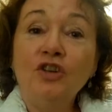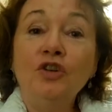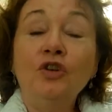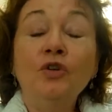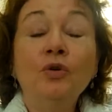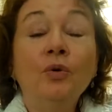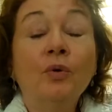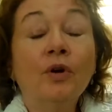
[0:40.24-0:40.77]

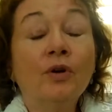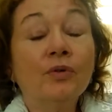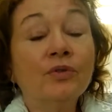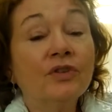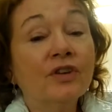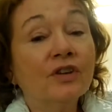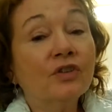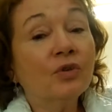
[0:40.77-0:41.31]

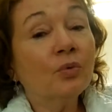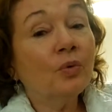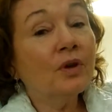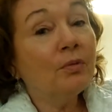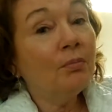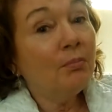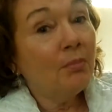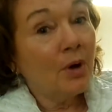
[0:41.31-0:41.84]

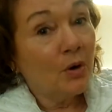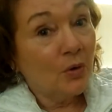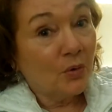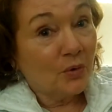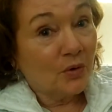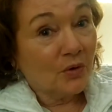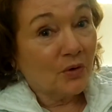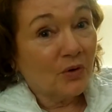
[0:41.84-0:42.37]
Neurosensory
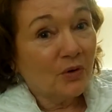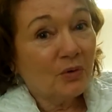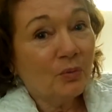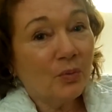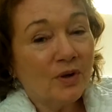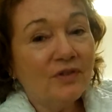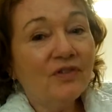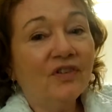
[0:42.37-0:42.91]
Motor
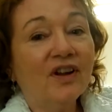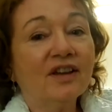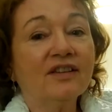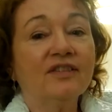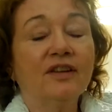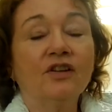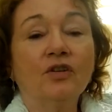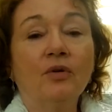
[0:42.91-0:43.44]

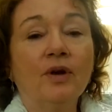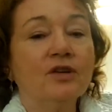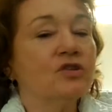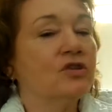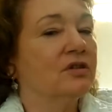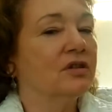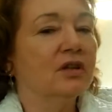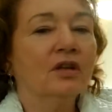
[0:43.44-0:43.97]
Reflex
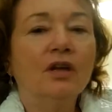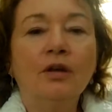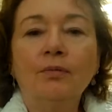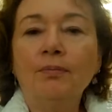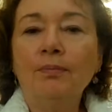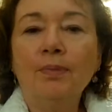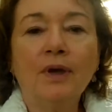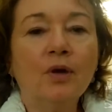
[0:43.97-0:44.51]
Integration.
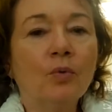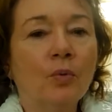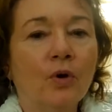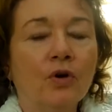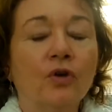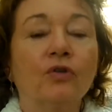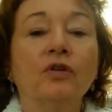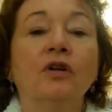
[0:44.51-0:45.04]
Big
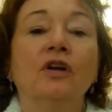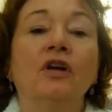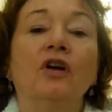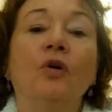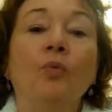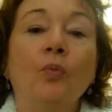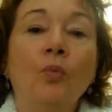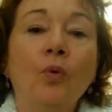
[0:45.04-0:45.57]
word.
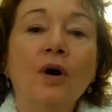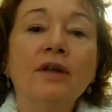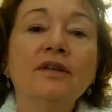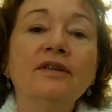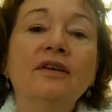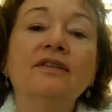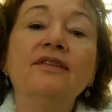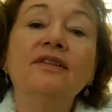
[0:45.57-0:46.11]

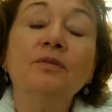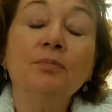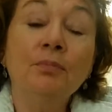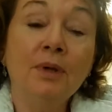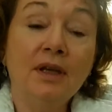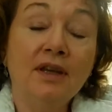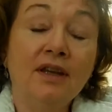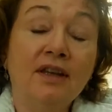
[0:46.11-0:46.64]
What does it
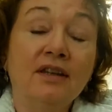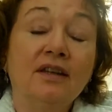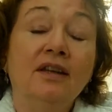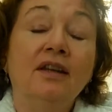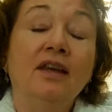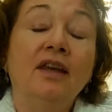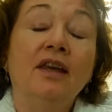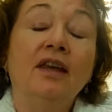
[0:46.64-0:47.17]
mean?
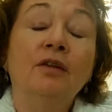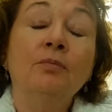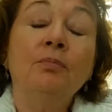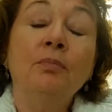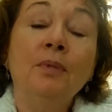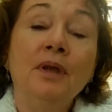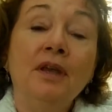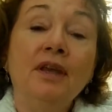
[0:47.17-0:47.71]
It
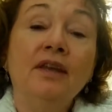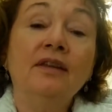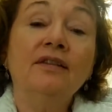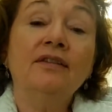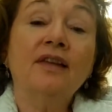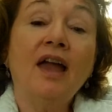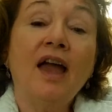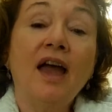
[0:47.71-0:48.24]

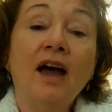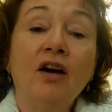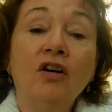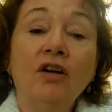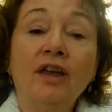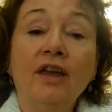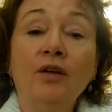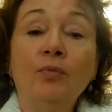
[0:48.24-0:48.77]
means
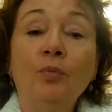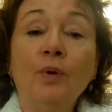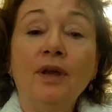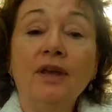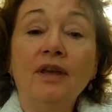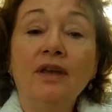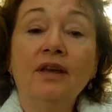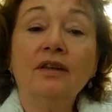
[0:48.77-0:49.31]
how can
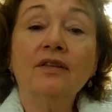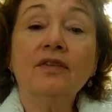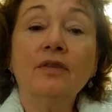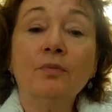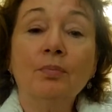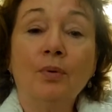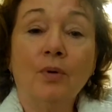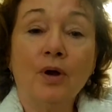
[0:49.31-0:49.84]
we get
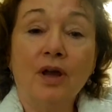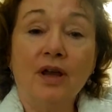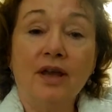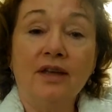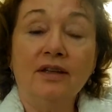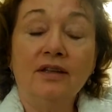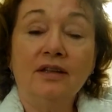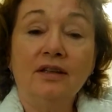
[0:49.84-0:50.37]
the
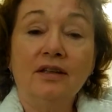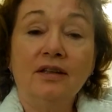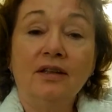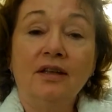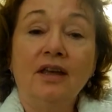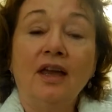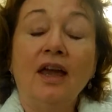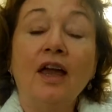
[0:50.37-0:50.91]
brain
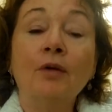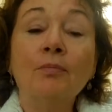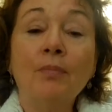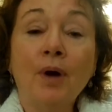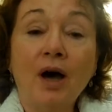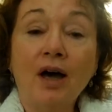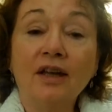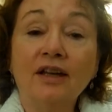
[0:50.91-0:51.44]
and
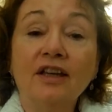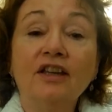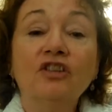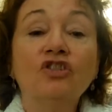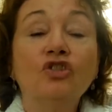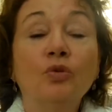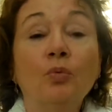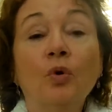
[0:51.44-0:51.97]
body
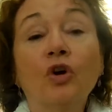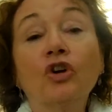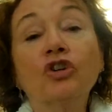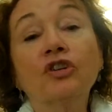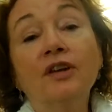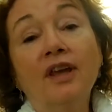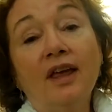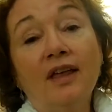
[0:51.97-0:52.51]
to
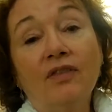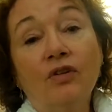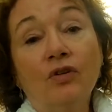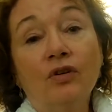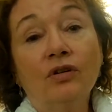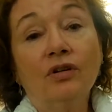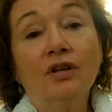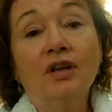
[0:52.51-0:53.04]
work together?